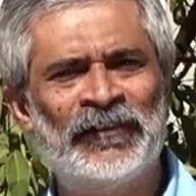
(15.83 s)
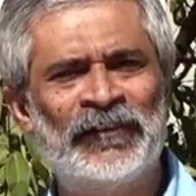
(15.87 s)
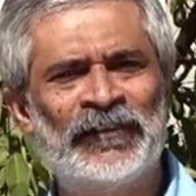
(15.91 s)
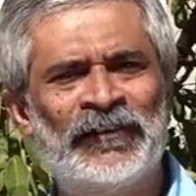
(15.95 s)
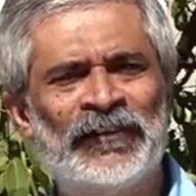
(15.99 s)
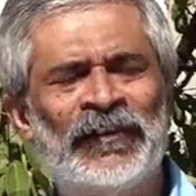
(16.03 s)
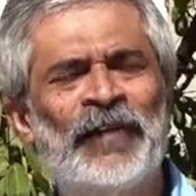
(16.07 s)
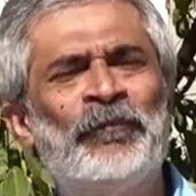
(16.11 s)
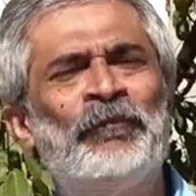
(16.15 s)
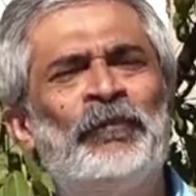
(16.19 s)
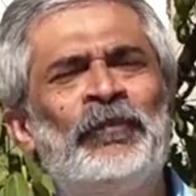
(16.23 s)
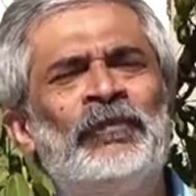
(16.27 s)

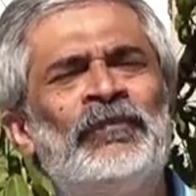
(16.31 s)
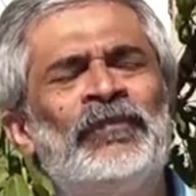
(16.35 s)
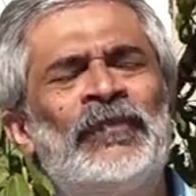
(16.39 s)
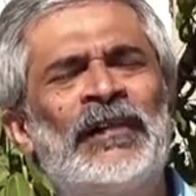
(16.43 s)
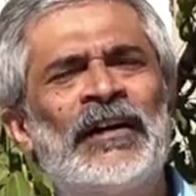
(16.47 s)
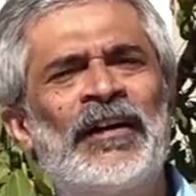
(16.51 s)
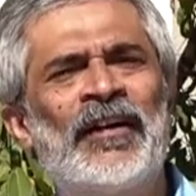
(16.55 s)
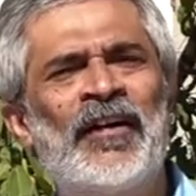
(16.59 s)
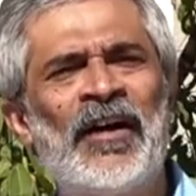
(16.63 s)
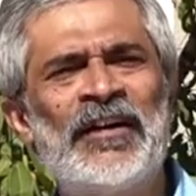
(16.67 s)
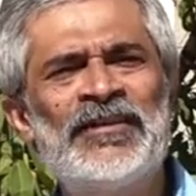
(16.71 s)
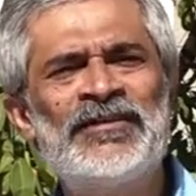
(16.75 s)
the
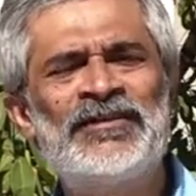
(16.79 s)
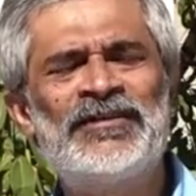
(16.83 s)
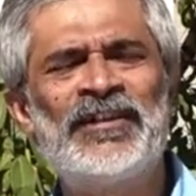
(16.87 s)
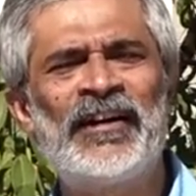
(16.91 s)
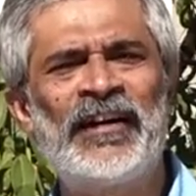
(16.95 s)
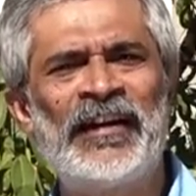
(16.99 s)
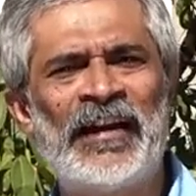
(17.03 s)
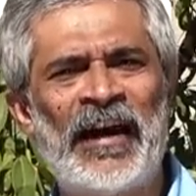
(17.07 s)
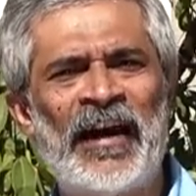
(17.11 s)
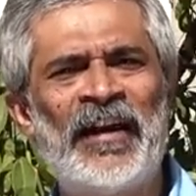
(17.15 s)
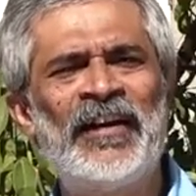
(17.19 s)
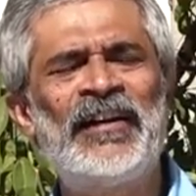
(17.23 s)
culture
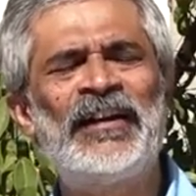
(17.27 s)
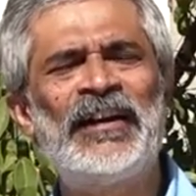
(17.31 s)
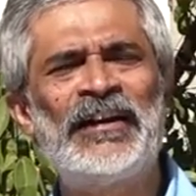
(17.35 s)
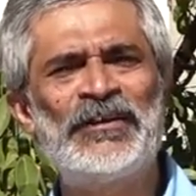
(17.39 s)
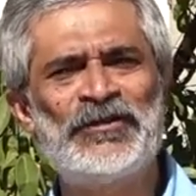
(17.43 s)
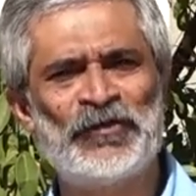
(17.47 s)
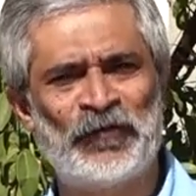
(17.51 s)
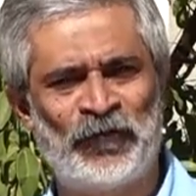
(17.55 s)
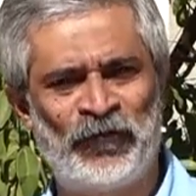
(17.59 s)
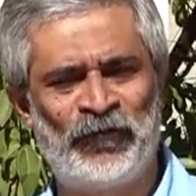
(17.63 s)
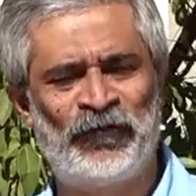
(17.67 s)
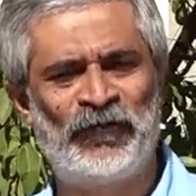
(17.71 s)
and
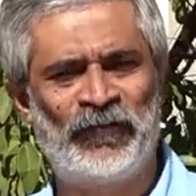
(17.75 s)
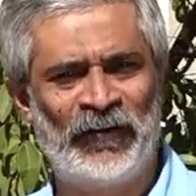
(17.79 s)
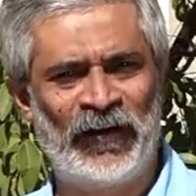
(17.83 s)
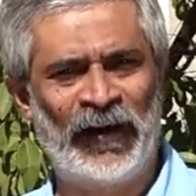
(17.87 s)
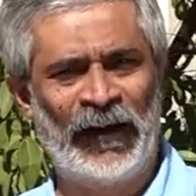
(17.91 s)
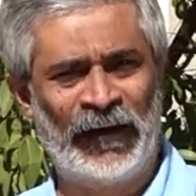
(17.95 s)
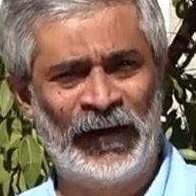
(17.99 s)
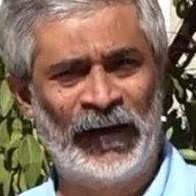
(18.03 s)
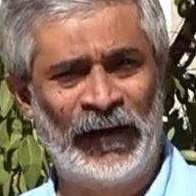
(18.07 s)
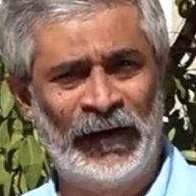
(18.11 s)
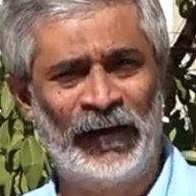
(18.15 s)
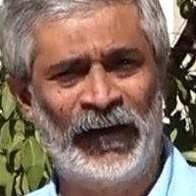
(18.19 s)
heritage of
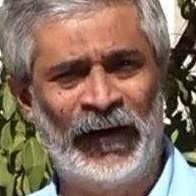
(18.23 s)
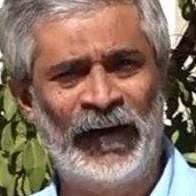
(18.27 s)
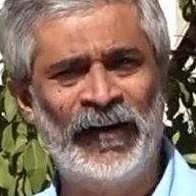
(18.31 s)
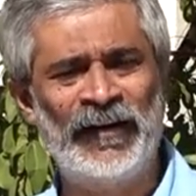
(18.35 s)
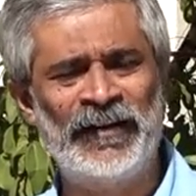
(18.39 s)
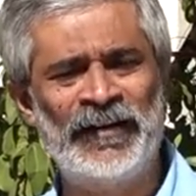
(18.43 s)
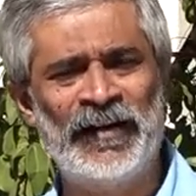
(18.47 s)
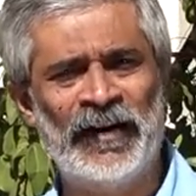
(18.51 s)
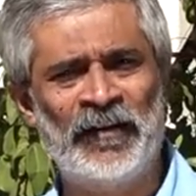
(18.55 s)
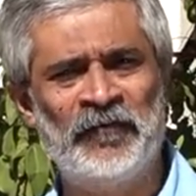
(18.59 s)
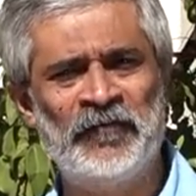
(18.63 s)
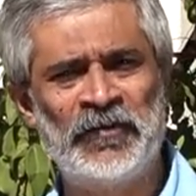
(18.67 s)

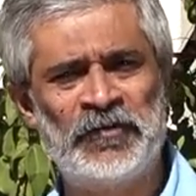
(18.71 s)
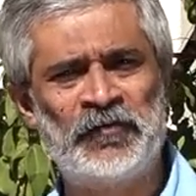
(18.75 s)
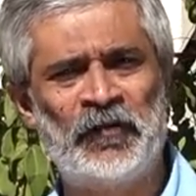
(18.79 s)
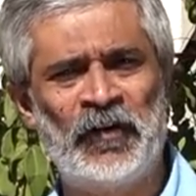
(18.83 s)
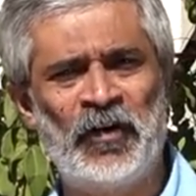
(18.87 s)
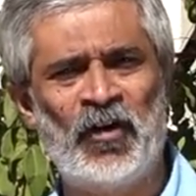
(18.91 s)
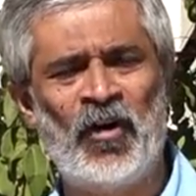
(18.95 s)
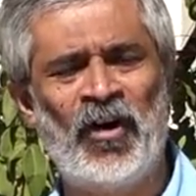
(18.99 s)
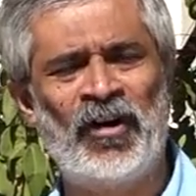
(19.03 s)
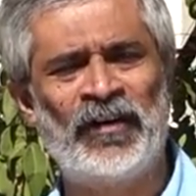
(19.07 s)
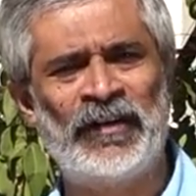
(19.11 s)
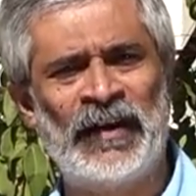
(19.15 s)
India, which
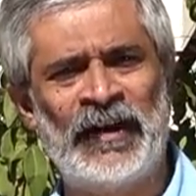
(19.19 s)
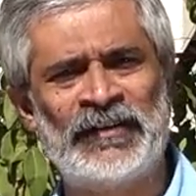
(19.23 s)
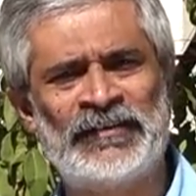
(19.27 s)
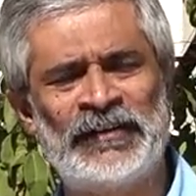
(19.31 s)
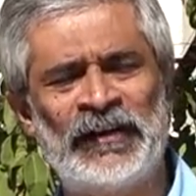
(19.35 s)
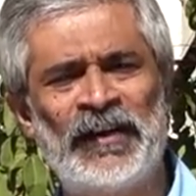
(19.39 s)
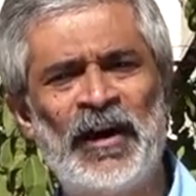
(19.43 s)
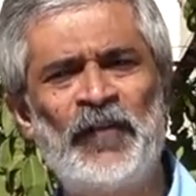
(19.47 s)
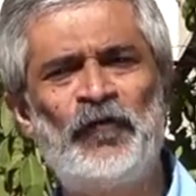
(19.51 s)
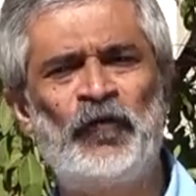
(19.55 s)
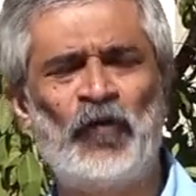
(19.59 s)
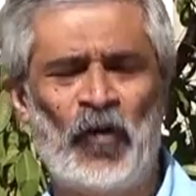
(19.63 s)
we call as
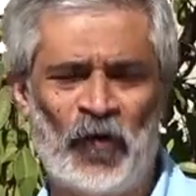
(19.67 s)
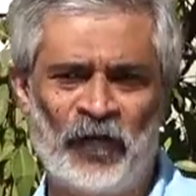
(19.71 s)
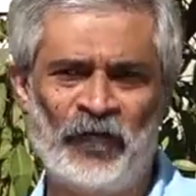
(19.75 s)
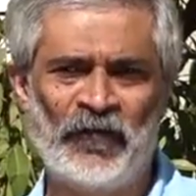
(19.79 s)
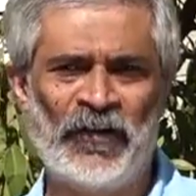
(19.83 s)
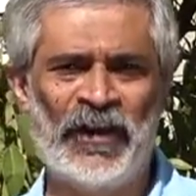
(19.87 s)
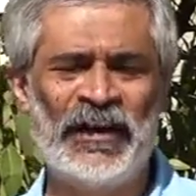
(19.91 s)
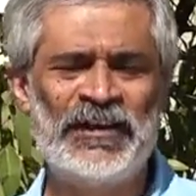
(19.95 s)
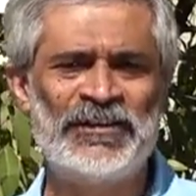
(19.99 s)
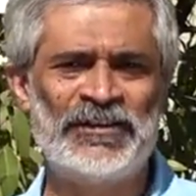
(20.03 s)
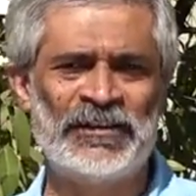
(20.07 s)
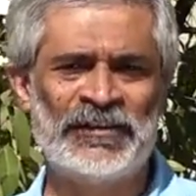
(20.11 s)
a gift of
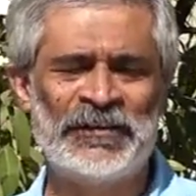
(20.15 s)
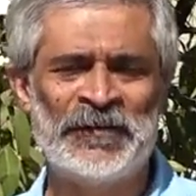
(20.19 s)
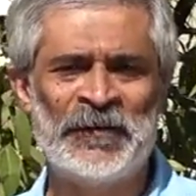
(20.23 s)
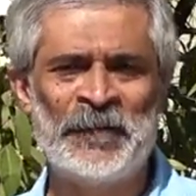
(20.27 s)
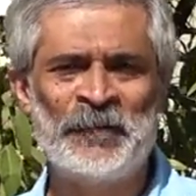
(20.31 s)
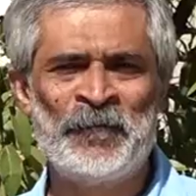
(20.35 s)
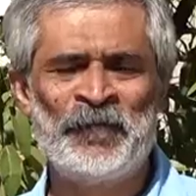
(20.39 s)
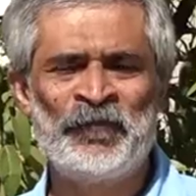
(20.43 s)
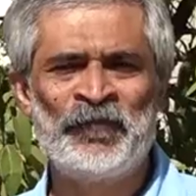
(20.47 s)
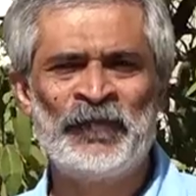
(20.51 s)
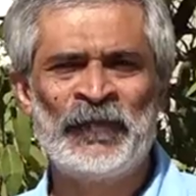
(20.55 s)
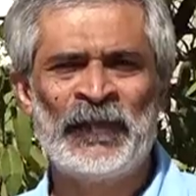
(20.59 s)
nature,
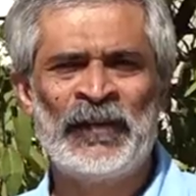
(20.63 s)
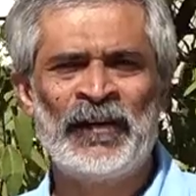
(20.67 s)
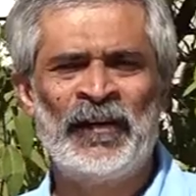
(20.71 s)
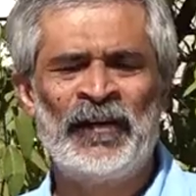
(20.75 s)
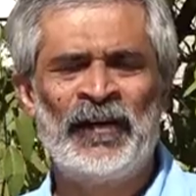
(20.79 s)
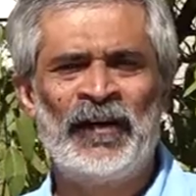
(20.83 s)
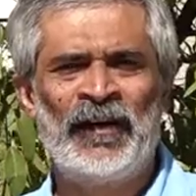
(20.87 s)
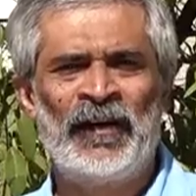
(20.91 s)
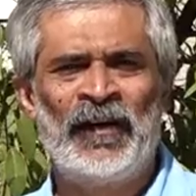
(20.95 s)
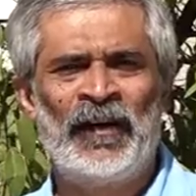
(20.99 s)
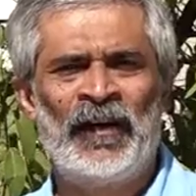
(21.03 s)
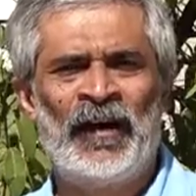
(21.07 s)

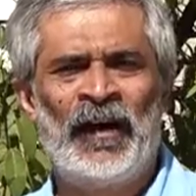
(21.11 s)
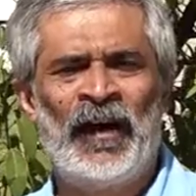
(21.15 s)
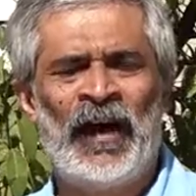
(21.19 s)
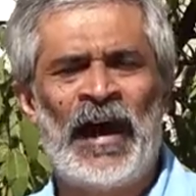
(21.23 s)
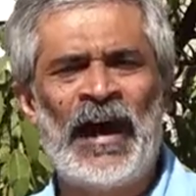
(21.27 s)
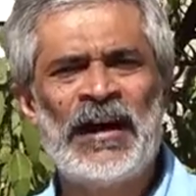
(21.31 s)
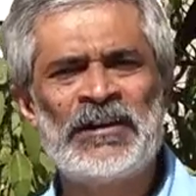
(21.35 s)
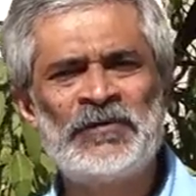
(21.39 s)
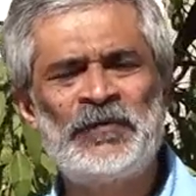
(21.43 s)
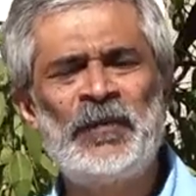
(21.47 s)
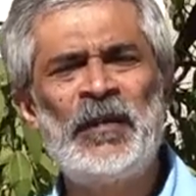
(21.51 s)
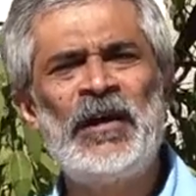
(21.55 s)

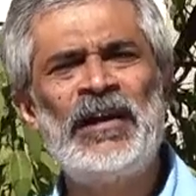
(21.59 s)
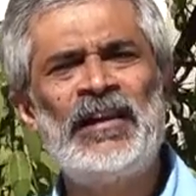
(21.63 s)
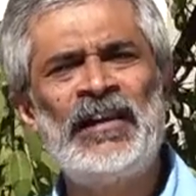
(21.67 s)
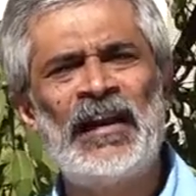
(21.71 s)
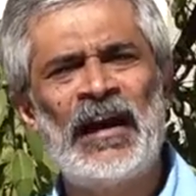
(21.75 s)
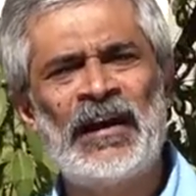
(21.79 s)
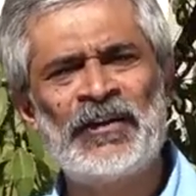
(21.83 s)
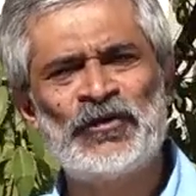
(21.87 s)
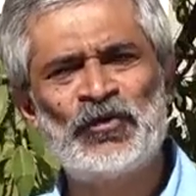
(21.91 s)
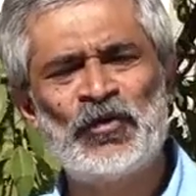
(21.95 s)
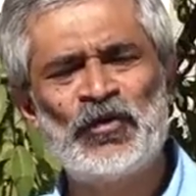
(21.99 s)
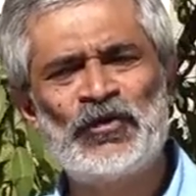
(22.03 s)
has been
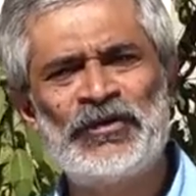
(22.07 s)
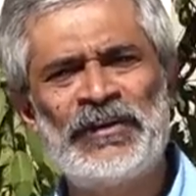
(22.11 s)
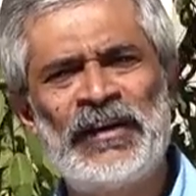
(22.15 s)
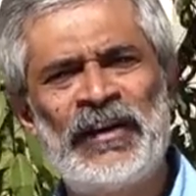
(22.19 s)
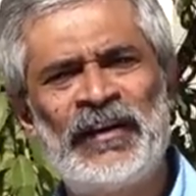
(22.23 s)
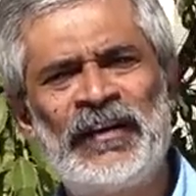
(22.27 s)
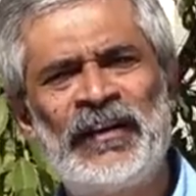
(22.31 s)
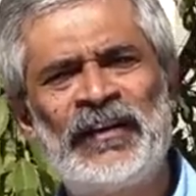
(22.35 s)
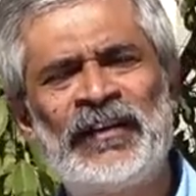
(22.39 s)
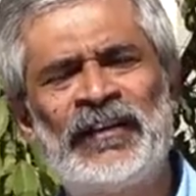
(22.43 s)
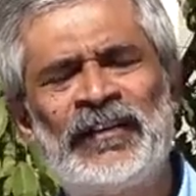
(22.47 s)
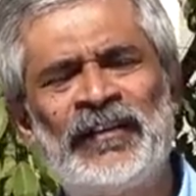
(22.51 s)

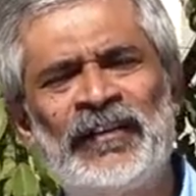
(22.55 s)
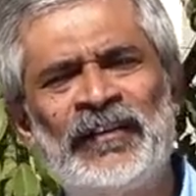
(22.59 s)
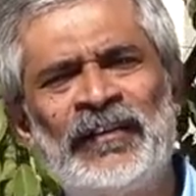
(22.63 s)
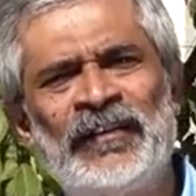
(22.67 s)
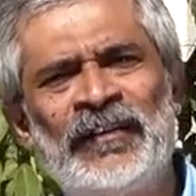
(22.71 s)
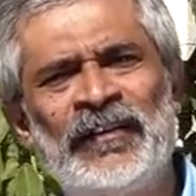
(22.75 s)
associated